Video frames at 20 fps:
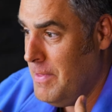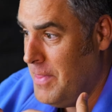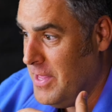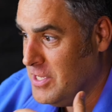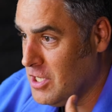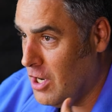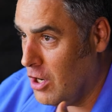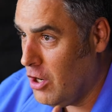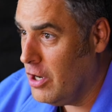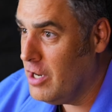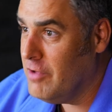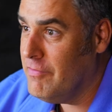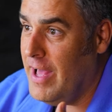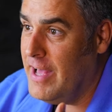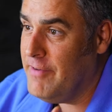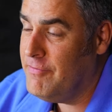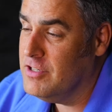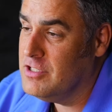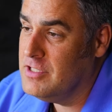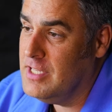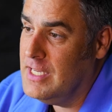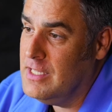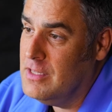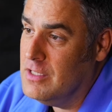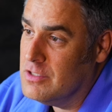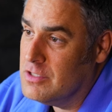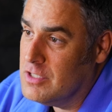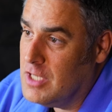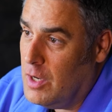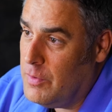but there's a lot of efforting
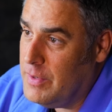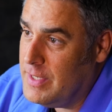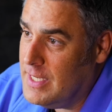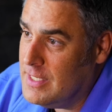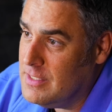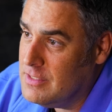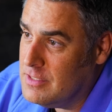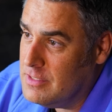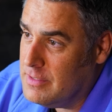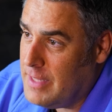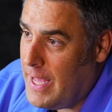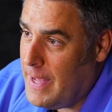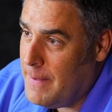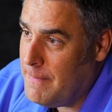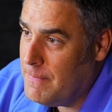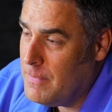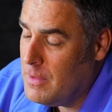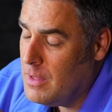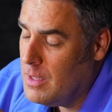that's going into that.